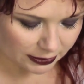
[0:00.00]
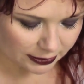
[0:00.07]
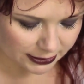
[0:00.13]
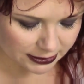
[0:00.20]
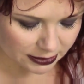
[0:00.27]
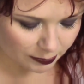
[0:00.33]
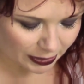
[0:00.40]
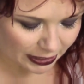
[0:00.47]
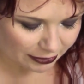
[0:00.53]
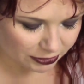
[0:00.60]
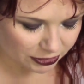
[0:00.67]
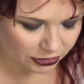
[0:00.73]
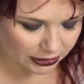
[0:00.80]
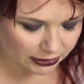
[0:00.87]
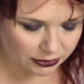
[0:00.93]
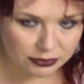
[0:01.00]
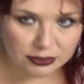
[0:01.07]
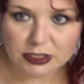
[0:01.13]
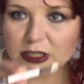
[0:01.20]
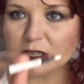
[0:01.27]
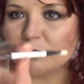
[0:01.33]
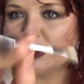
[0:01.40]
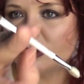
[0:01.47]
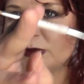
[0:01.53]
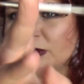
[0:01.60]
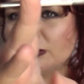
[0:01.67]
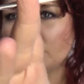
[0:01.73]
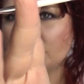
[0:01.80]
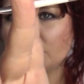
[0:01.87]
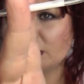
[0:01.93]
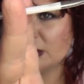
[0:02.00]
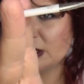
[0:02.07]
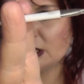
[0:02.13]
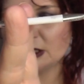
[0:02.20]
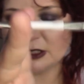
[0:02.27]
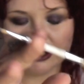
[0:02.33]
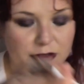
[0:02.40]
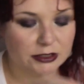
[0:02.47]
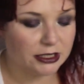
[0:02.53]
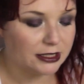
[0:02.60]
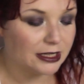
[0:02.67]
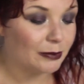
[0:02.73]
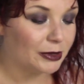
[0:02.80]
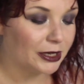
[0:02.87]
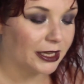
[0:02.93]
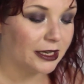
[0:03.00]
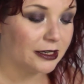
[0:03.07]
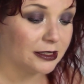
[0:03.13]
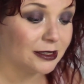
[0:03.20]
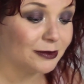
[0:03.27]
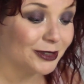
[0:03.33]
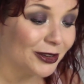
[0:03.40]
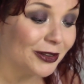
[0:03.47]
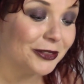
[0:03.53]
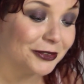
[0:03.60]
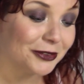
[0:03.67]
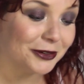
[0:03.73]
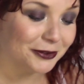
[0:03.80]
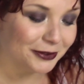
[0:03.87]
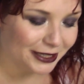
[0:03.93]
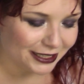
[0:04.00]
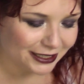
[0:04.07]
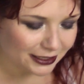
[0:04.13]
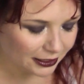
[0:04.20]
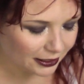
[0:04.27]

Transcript: These are powder shadows. It comes with one of those little useless applicators that we all throw away.